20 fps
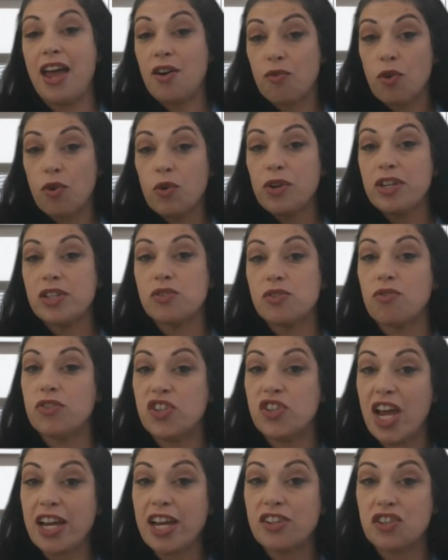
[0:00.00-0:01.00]
An erroneous
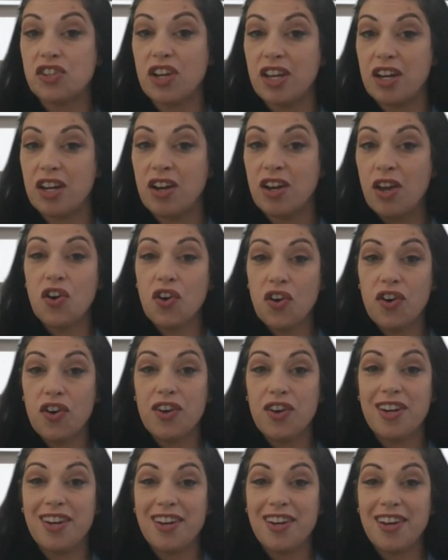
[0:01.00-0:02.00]
rejection
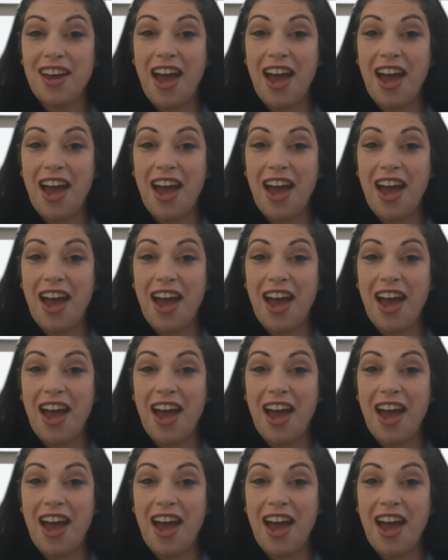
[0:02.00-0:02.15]
could